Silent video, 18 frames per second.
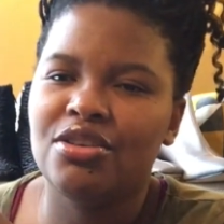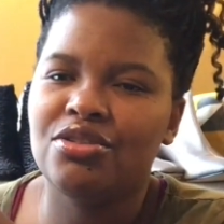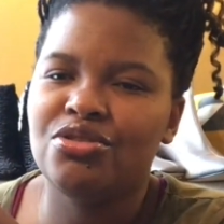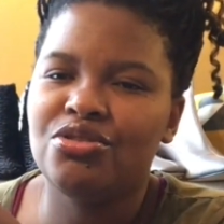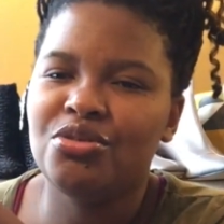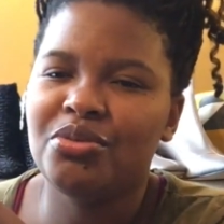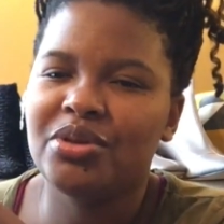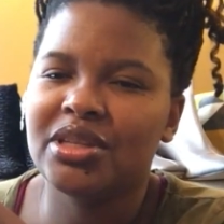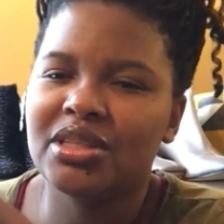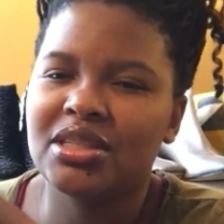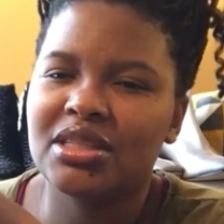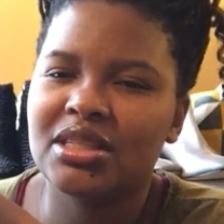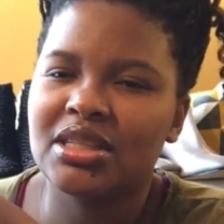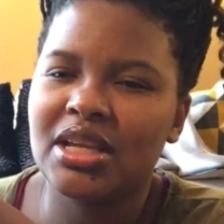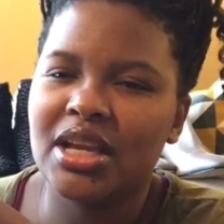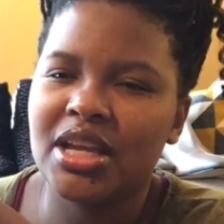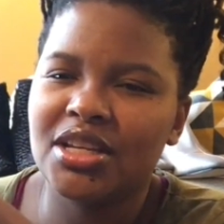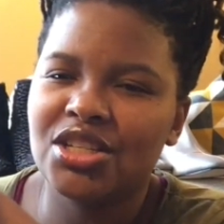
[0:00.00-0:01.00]

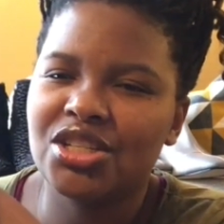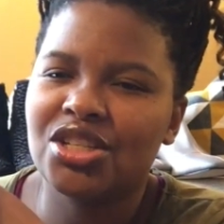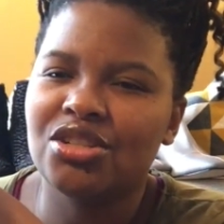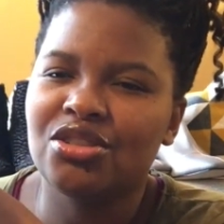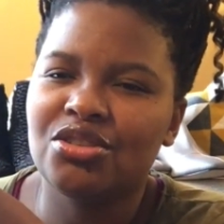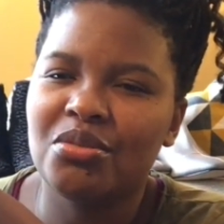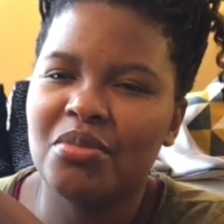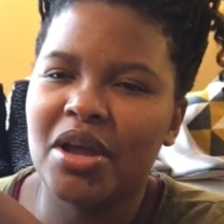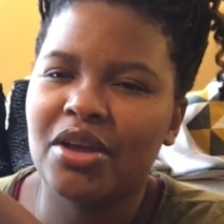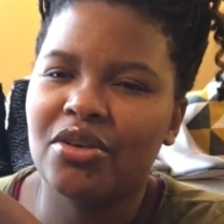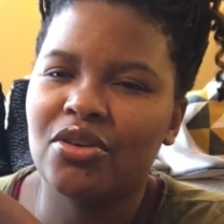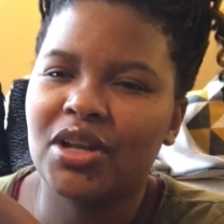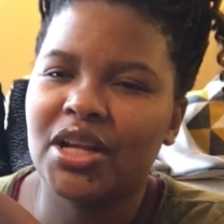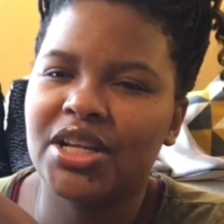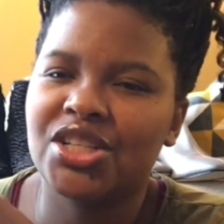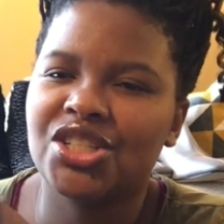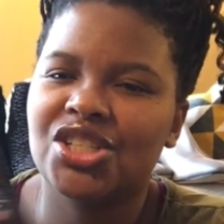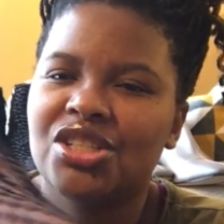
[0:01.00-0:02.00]
newest addition to my
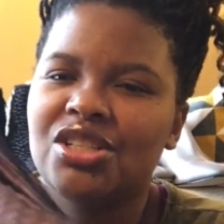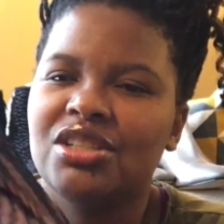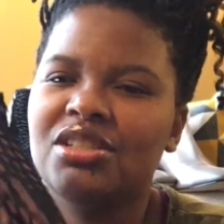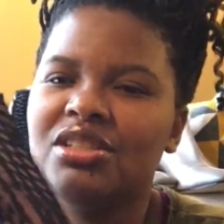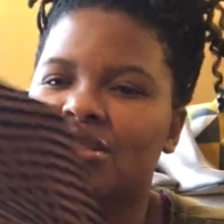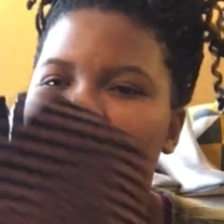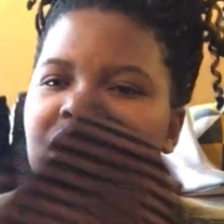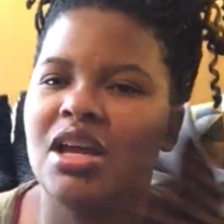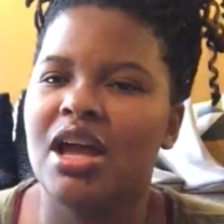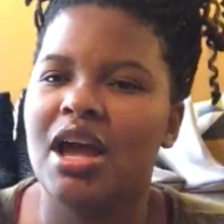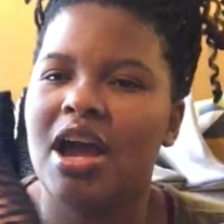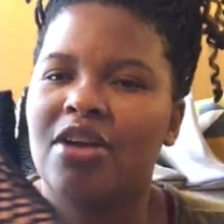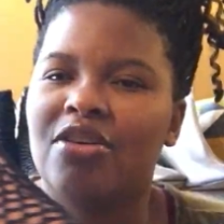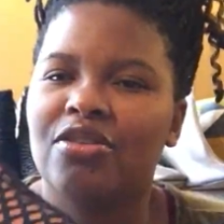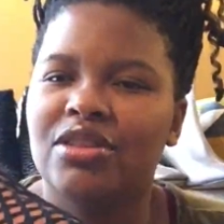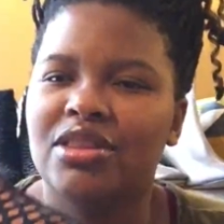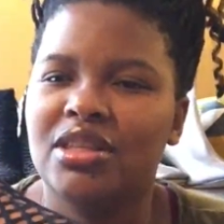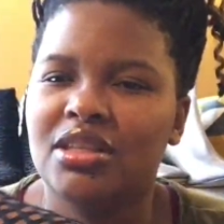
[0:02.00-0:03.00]
collection
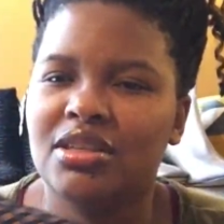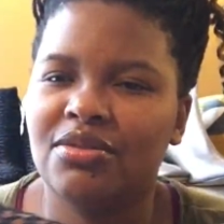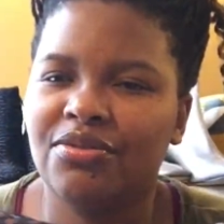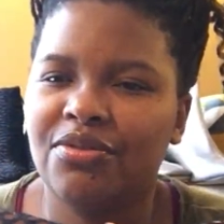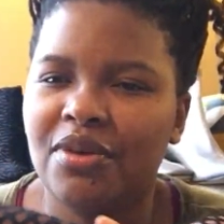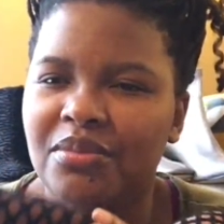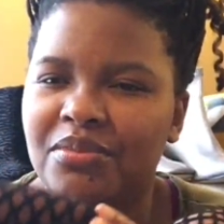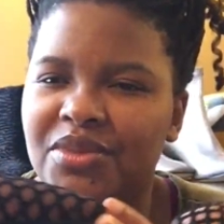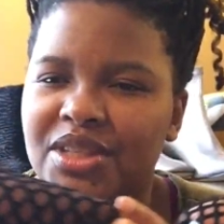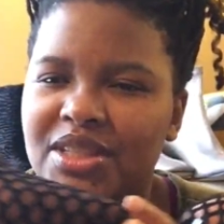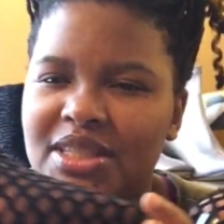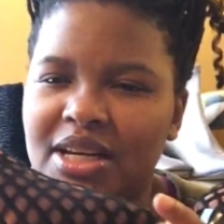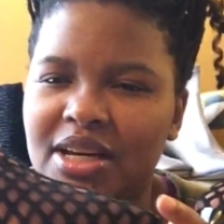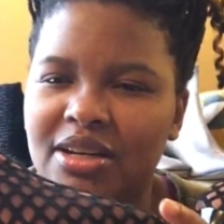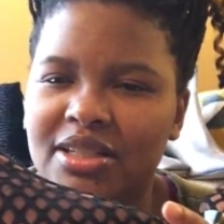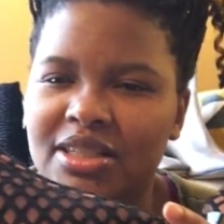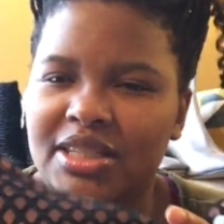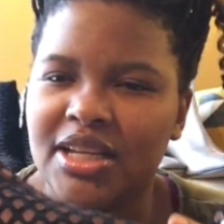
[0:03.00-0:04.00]
I got these from the
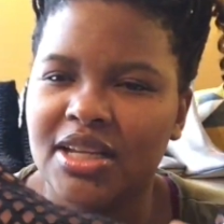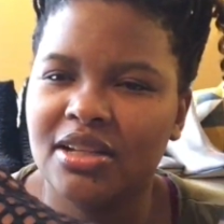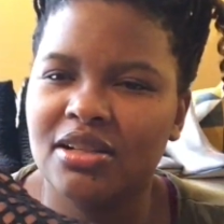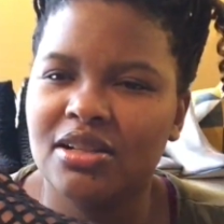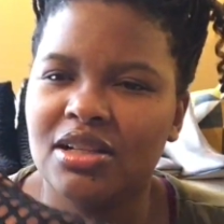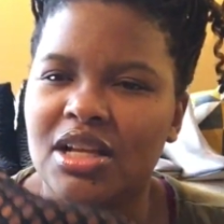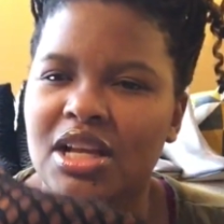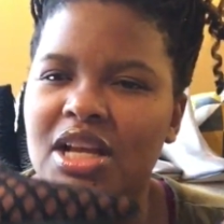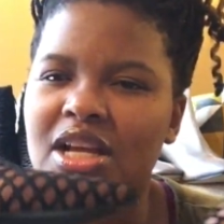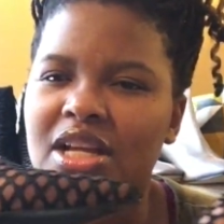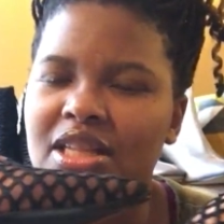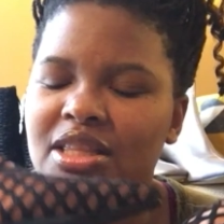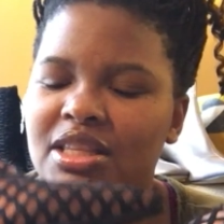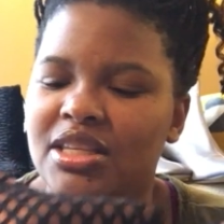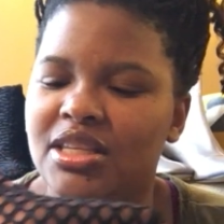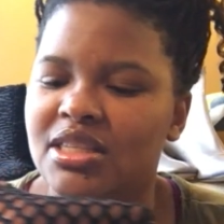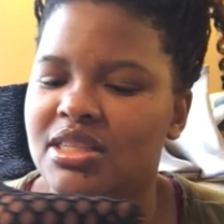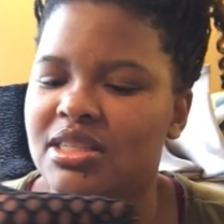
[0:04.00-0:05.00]
Zara sale
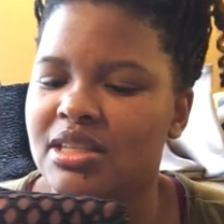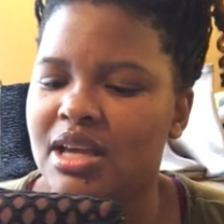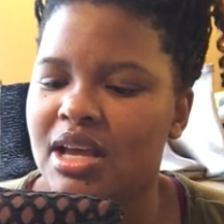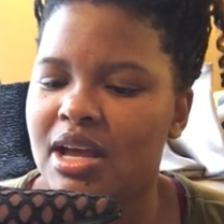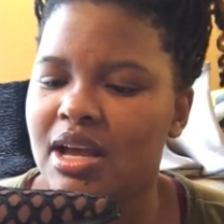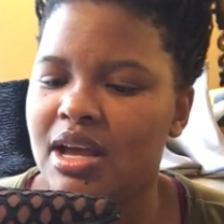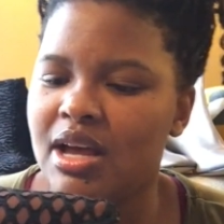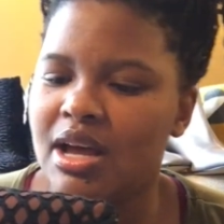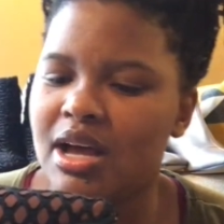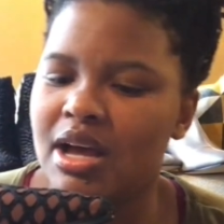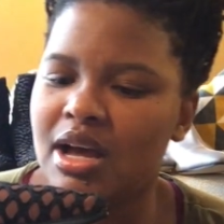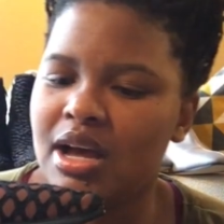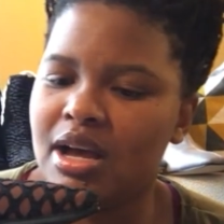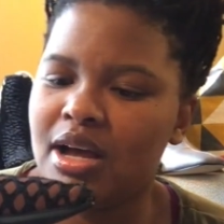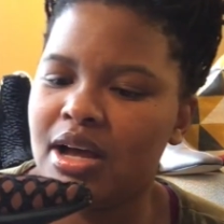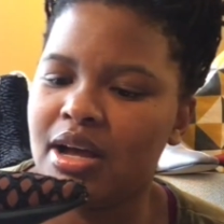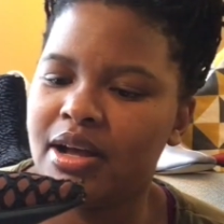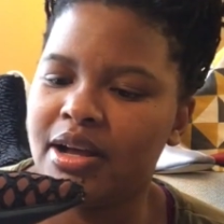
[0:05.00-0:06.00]
these
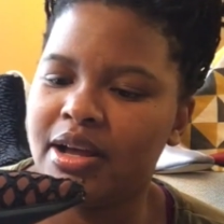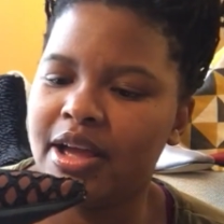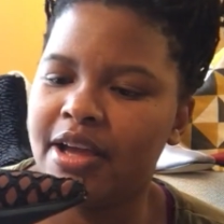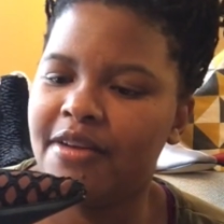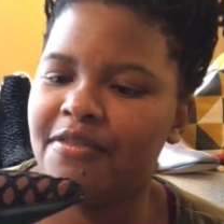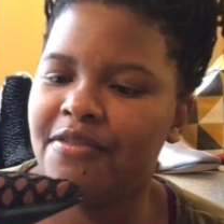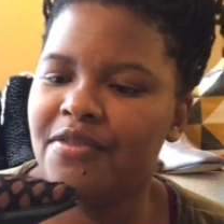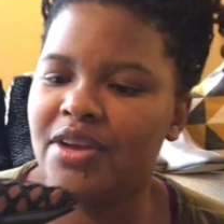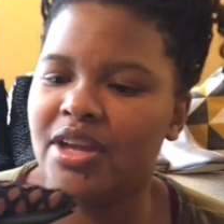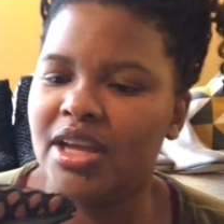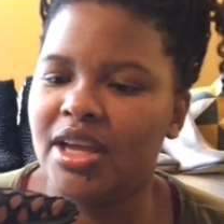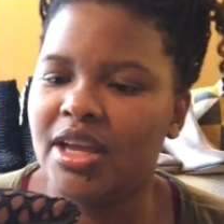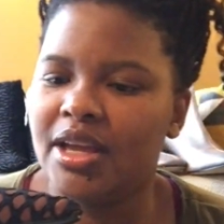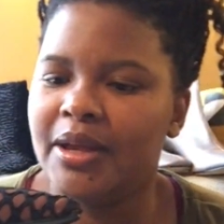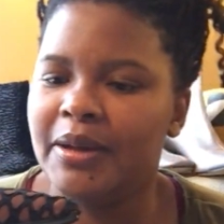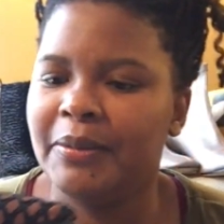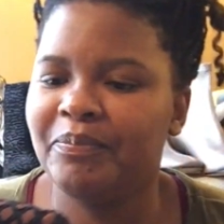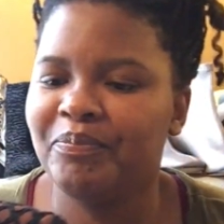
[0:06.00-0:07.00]
uh, have
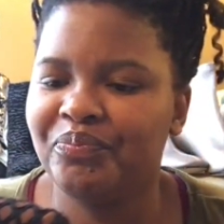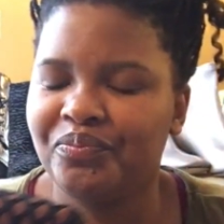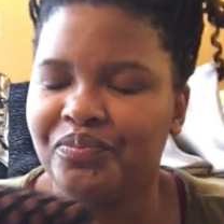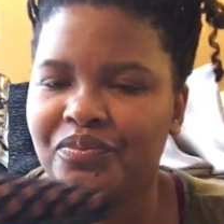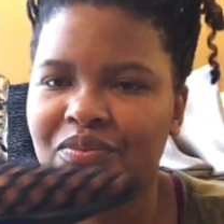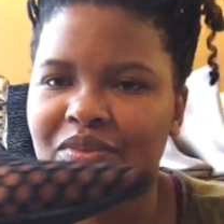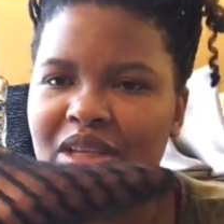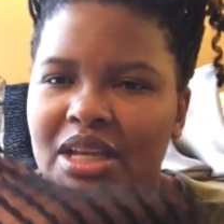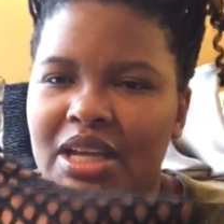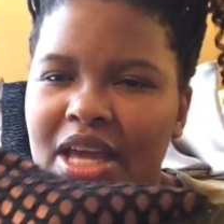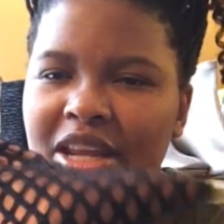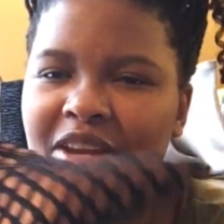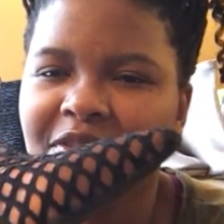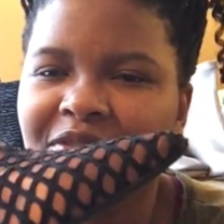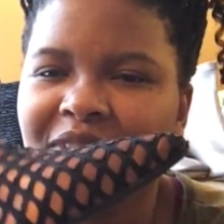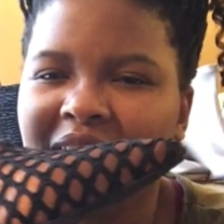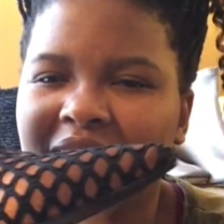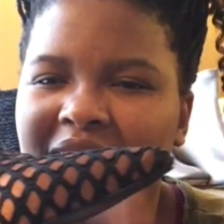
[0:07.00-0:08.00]
a kind
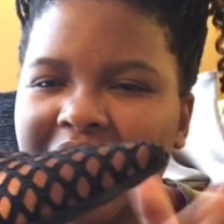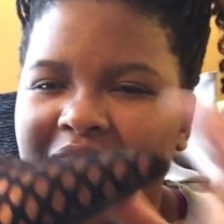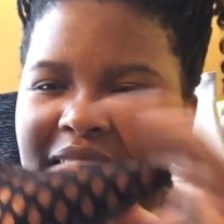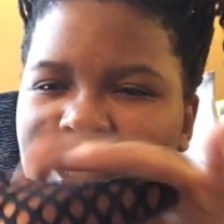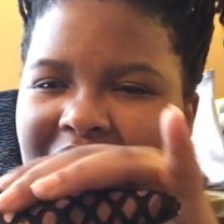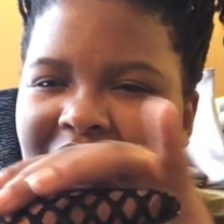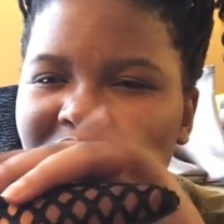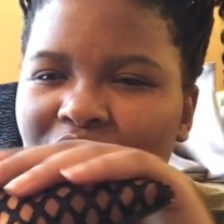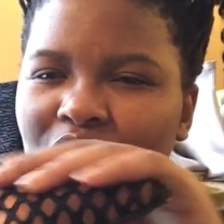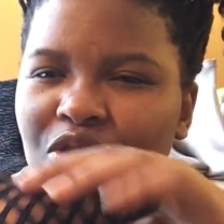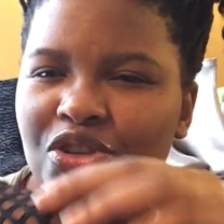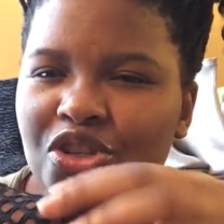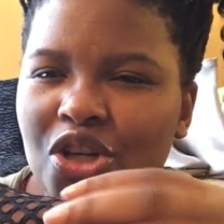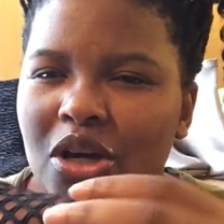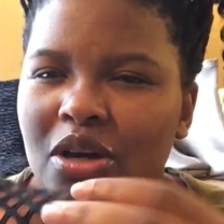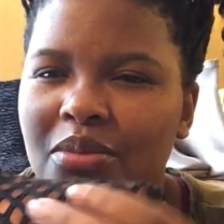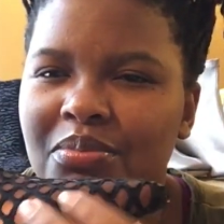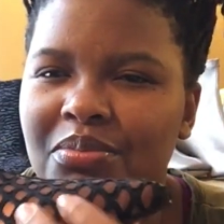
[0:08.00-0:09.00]
of like a net on
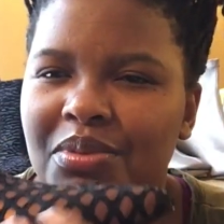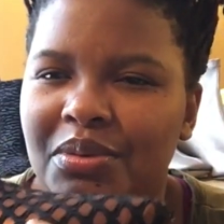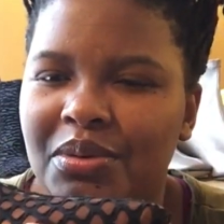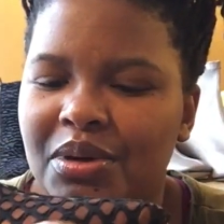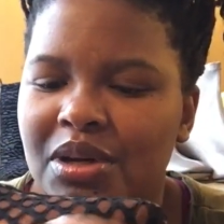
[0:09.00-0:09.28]
top